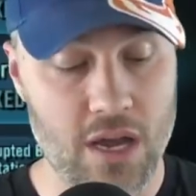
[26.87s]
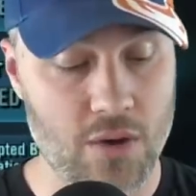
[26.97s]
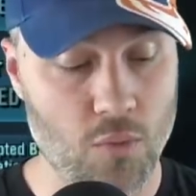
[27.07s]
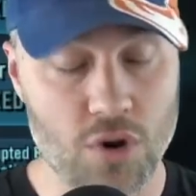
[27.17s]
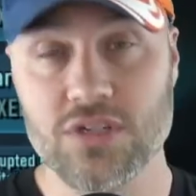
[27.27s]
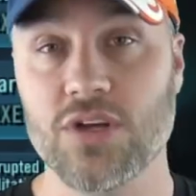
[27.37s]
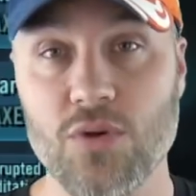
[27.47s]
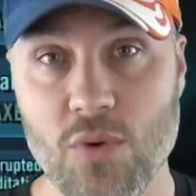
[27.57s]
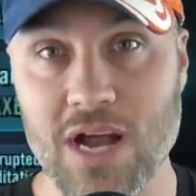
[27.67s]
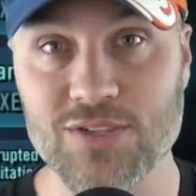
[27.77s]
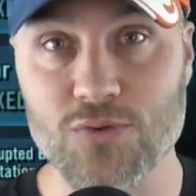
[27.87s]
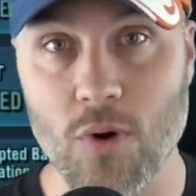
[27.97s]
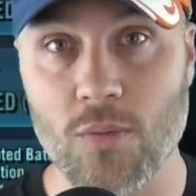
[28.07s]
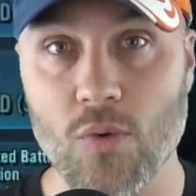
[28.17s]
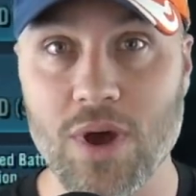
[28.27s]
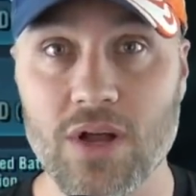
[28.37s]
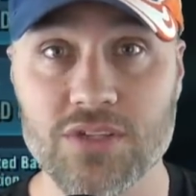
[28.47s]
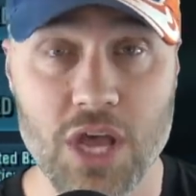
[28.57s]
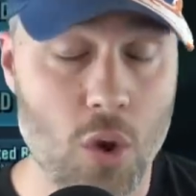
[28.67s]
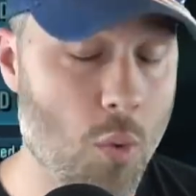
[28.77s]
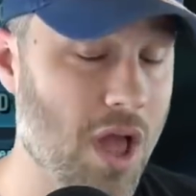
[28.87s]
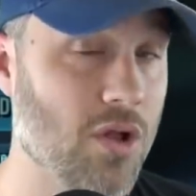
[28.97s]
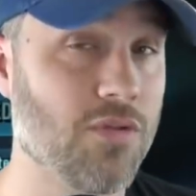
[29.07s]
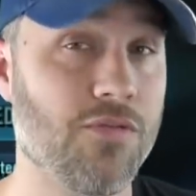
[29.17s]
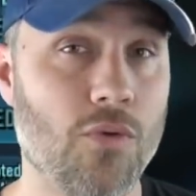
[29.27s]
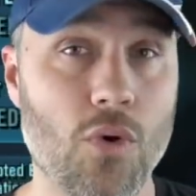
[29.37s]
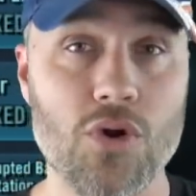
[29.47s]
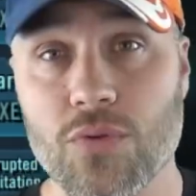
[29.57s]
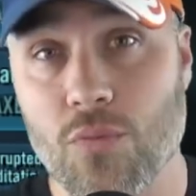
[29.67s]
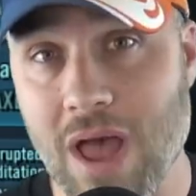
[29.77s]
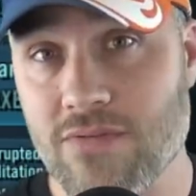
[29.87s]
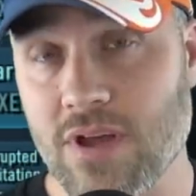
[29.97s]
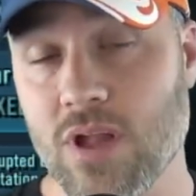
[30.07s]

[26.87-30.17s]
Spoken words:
weren't otherwise normal whales whaled for revan,